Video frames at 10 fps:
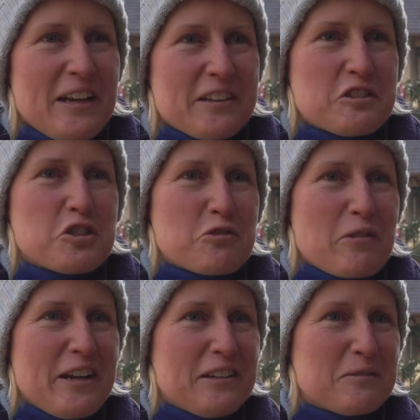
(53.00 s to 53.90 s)
like the
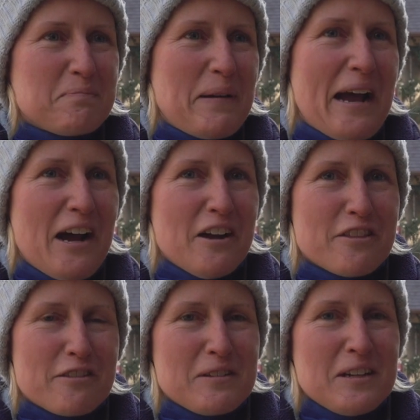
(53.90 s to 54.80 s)
straight
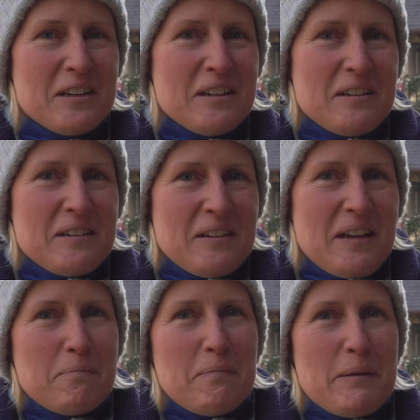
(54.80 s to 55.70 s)
path.
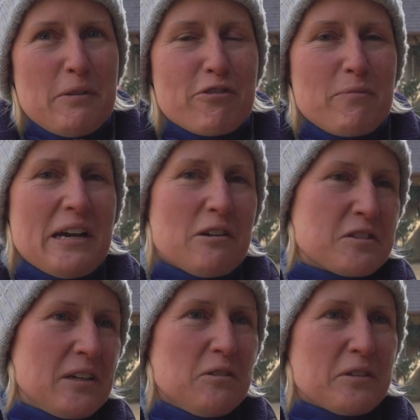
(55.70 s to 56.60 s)
Maybe from the
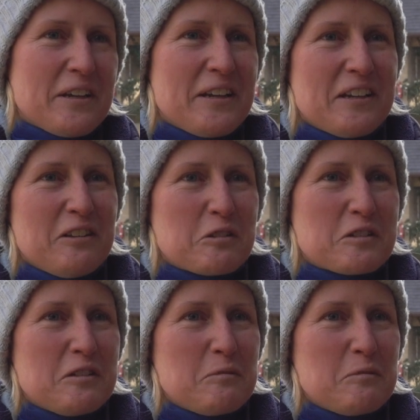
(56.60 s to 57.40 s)
outside looking in, it looks